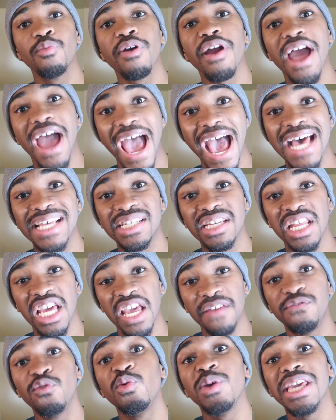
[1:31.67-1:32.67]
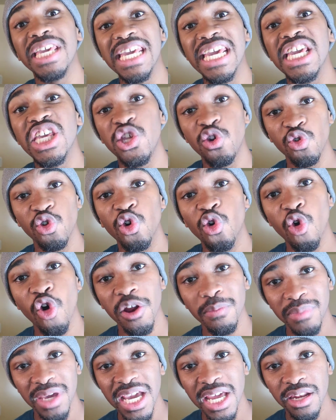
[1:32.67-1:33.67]
Rumor has it, if you eat
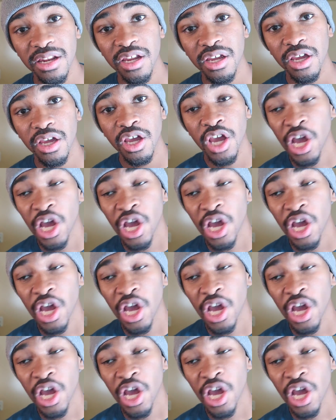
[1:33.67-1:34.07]
unicorn meat,